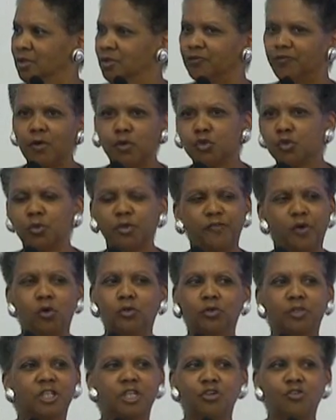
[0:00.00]
Folks, we've
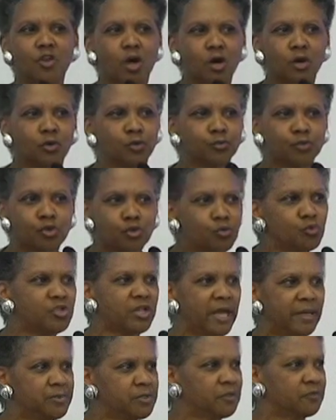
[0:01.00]
only known two
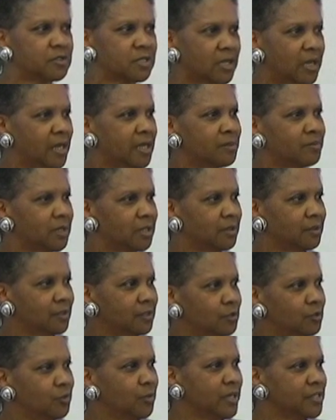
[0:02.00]
types of economy
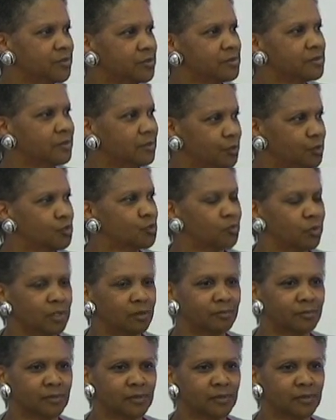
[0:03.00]
in the U.S.'s history,